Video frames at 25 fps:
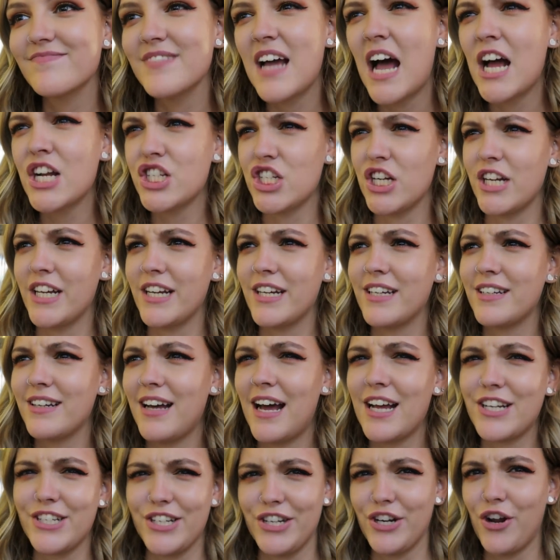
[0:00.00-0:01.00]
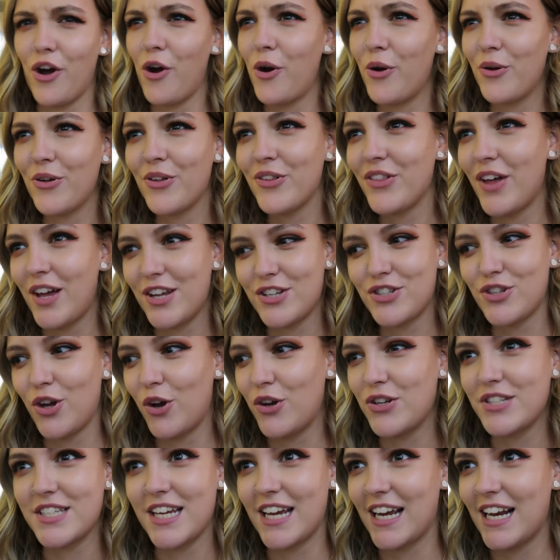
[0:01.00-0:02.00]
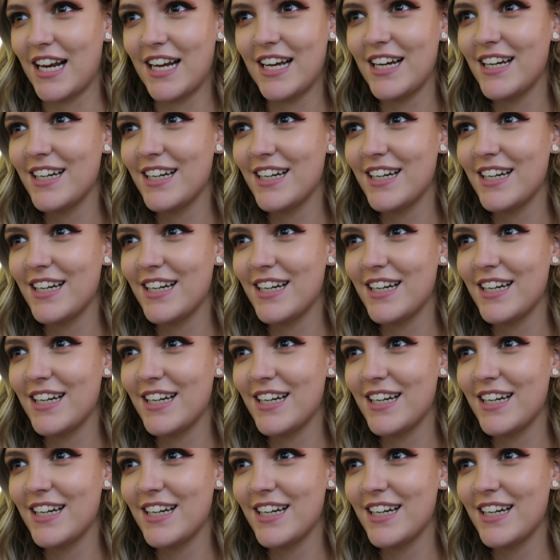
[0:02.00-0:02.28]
Actually, no, that's so sickly.